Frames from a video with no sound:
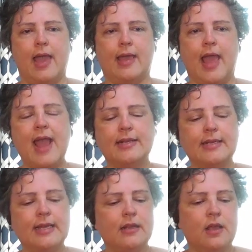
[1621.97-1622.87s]
I
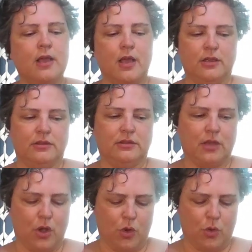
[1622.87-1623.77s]
hated it.
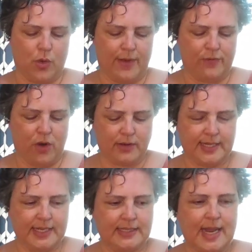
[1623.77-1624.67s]
So I
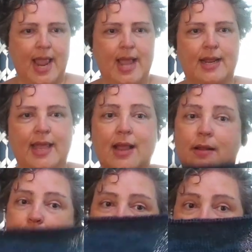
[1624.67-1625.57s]
frogged it and
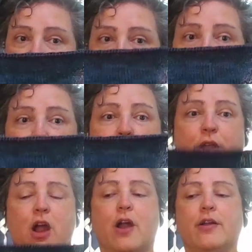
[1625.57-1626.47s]
again, more blue
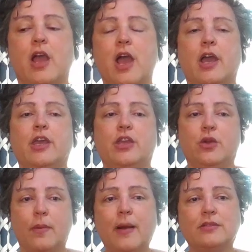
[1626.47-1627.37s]
yarn.
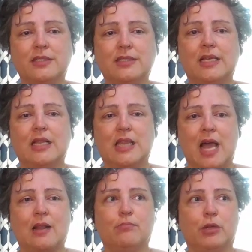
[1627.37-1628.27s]
You about to see a
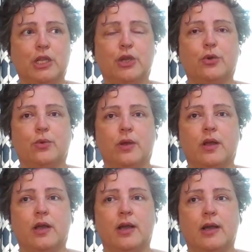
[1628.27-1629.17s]
lot of blue
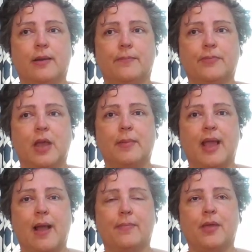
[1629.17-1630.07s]
um,
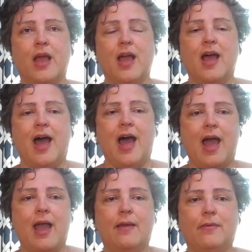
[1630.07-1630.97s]
coming up.
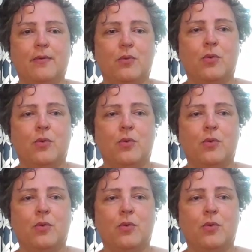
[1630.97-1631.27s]
I